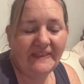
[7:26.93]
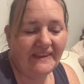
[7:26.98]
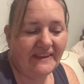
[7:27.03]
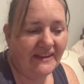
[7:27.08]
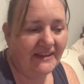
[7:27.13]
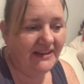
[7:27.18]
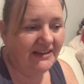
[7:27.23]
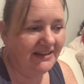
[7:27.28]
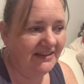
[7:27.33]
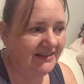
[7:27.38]

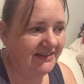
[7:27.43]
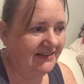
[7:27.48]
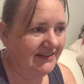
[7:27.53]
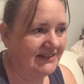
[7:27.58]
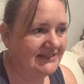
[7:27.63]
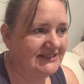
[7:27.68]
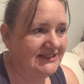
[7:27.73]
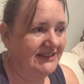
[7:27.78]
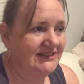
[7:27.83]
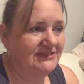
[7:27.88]
I
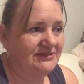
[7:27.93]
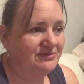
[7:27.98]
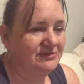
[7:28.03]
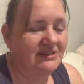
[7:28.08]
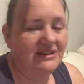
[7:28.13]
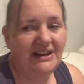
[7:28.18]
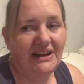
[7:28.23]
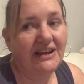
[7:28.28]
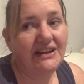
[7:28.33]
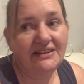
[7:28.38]
said it's all
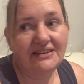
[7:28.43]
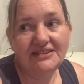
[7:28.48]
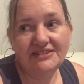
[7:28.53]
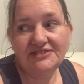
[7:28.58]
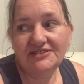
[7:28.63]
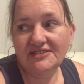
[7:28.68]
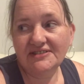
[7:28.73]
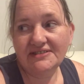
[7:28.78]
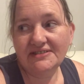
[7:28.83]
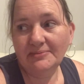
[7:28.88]
clean, it's
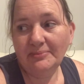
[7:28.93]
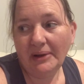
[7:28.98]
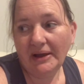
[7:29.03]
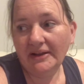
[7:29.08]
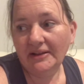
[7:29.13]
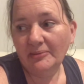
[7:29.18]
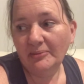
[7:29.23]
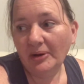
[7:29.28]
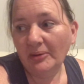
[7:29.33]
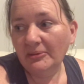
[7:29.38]
just a pain in
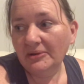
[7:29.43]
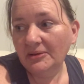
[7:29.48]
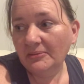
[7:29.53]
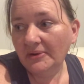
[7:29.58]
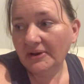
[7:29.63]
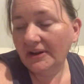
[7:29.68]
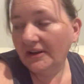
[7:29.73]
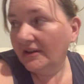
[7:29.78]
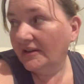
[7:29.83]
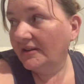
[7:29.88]
the bum at the
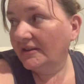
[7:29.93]
minute.